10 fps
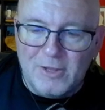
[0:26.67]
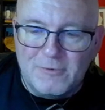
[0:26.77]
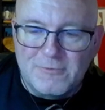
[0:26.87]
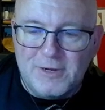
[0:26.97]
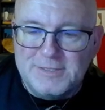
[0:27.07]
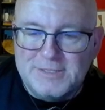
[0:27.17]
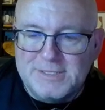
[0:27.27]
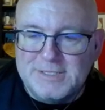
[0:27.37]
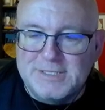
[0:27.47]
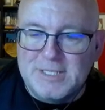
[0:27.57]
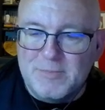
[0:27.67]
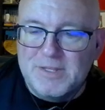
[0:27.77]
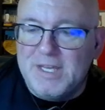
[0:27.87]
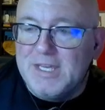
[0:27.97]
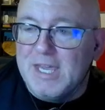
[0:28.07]
Hello, friends. This is
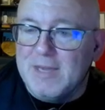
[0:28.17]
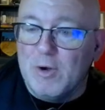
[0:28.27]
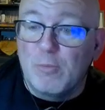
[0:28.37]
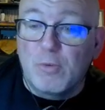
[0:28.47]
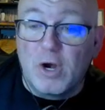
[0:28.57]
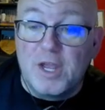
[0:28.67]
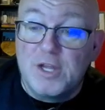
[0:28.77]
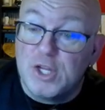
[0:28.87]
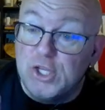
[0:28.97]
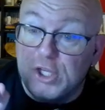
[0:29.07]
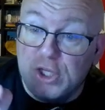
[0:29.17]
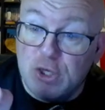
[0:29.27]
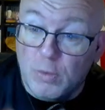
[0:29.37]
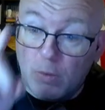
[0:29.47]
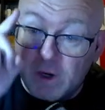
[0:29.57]
Timothy Chemo Bryan,
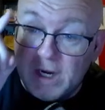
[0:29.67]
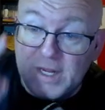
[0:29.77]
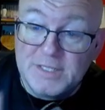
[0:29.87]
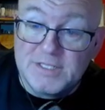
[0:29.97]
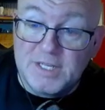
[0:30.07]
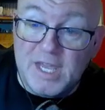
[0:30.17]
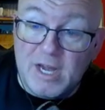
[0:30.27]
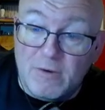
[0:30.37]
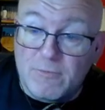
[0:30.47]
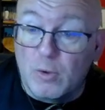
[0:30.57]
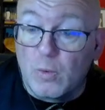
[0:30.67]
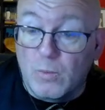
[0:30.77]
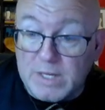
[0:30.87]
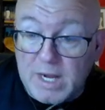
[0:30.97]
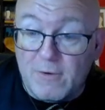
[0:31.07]
your hit instigator for
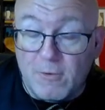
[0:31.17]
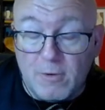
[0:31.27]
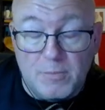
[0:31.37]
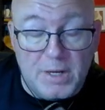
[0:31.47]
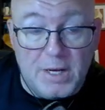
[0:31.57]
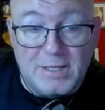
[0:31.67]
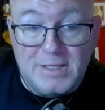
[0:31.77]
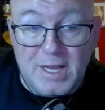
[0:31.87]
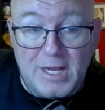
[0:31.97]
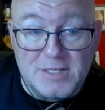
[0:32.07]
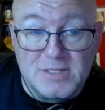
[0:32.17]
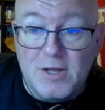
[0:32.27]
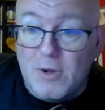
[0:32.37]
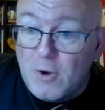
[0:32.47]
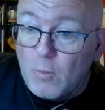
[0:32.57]
Create Art Podcast,
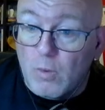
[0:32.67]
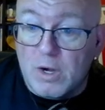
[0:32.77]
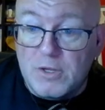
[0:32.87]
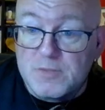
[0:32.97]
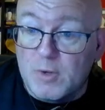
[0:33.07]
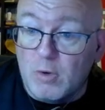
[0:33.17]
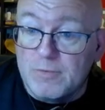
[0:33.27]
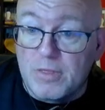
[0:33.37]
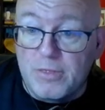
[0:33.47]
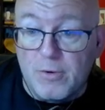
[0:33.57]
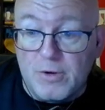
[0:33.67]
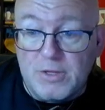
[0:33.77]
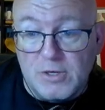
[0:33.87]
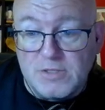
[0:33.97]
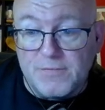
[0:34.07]
where I use my over 30
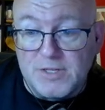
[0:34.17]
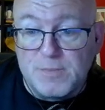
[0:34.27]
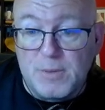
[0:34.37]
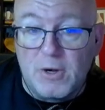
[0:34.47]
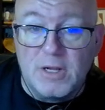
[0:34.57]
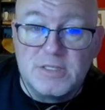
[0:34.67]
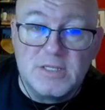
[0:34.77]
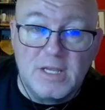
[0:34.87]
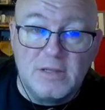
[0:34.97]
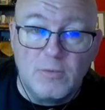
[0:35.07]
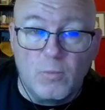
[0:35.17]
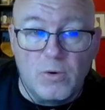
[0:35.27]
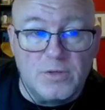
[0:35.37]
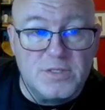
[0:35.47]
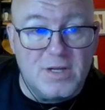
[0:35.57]
years of experience in the
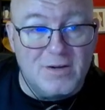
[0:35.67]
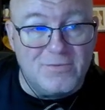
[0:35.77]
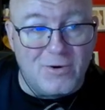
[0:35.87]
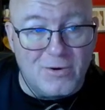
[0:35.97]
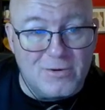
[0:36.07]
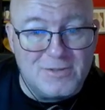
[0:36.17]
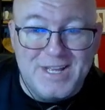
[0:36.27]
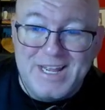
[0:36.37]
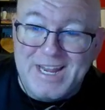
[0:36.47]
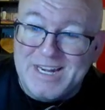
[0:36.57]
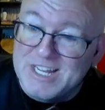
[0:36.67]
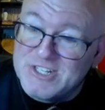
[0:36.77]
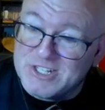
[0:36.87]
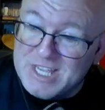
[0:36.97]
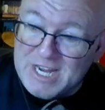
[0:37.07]
worlds of art and
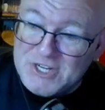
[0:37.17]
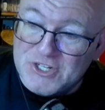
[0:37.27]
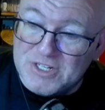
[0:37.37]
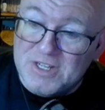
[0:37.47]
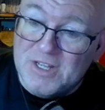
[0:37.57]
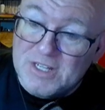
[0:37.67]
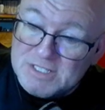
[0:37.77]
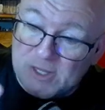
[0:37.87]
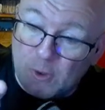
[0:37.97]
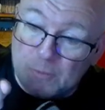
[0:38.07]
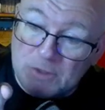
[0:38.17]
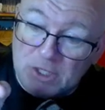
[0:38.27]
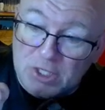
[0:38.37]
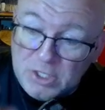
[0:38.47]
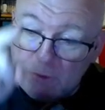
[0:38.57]
education to help
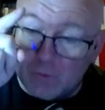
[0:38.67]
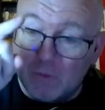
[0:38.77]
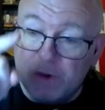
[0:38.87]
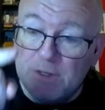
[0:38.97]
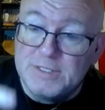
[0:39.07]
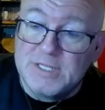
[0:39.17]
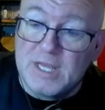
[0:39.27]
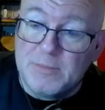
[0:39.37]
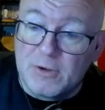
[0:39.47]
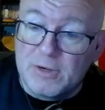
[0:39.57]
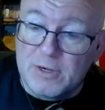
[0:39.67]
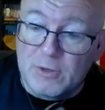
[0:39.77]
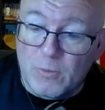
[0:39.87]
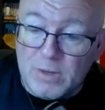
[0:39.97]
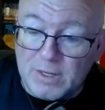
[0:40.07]
you tame your inner
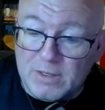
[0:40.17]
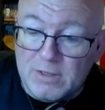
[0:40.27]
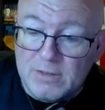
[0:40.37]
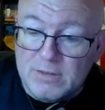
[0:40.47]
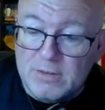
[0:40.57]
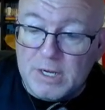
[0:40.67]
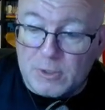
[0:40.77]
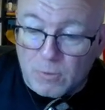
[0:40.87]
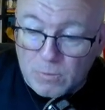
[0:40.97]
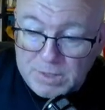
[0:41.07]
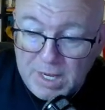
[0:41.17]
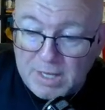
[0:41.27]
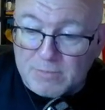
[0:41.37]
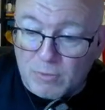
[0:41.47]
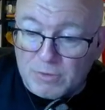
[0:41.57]
critic and
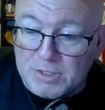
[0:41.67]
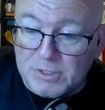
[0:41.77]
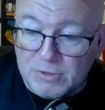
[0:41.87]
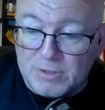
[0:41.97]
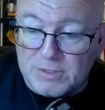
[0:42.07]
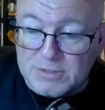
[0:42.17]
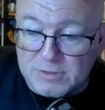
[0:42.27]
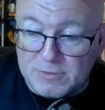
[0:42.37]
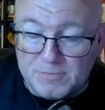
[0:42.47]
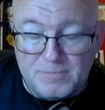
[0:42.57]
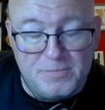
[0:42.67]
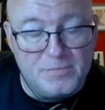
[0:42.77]
create more than you consume.